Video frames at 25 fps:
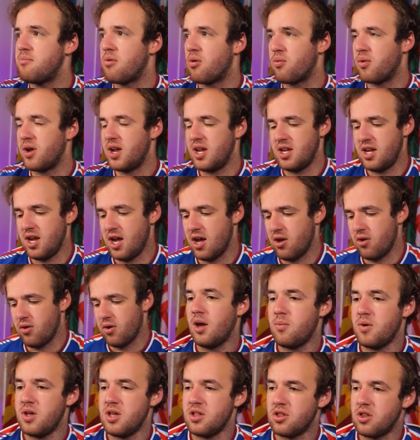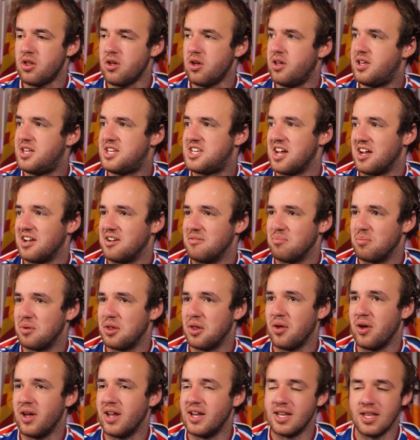Mourinho and he's
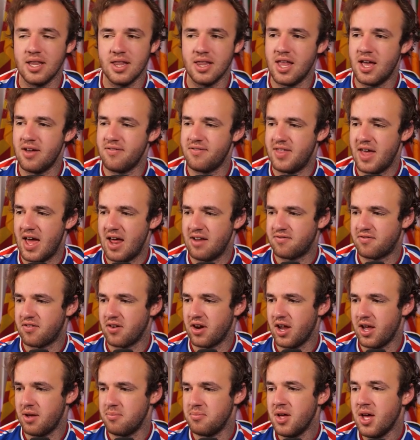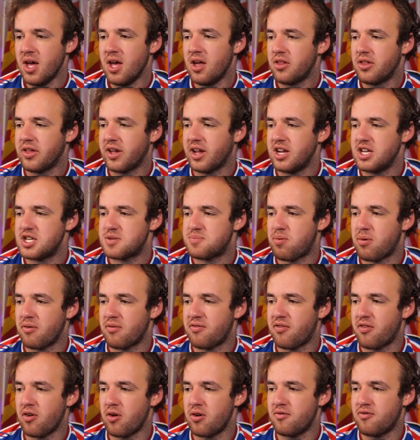unemployed. Love that for him. Look at his
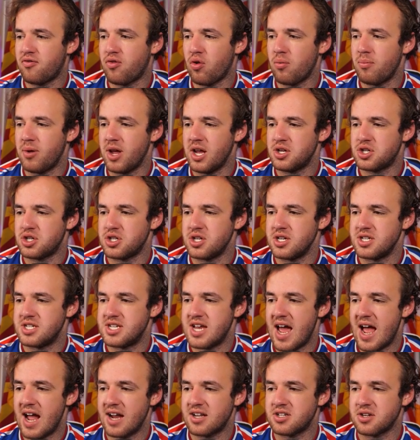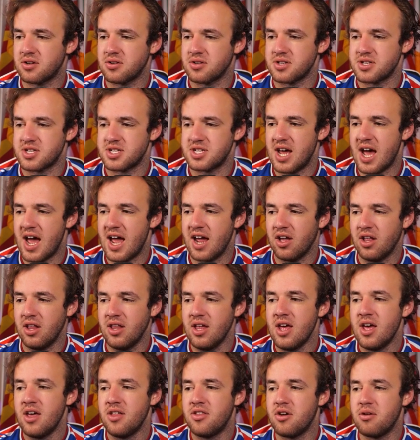preferred formation and tactical style.
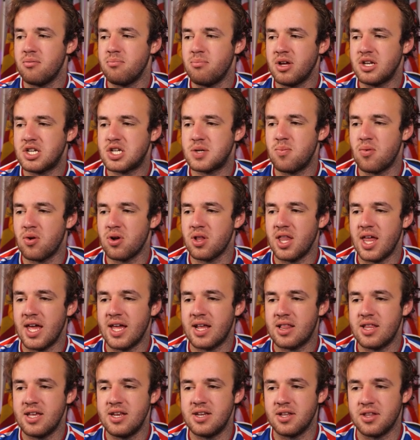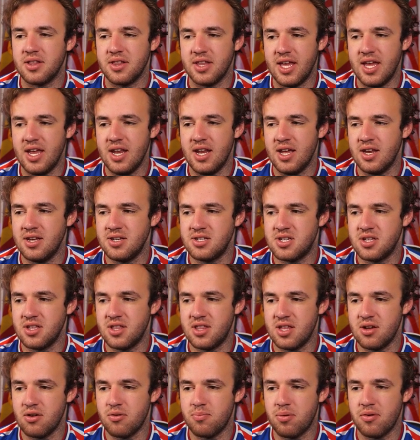They're much more likely to lean into
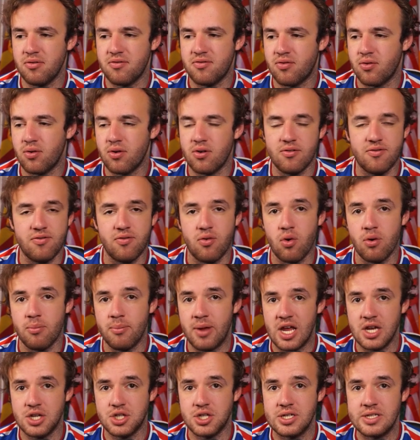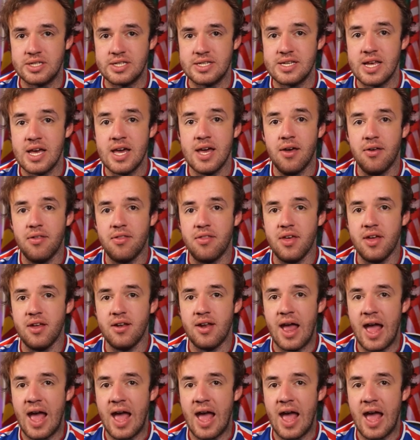their preferred formations than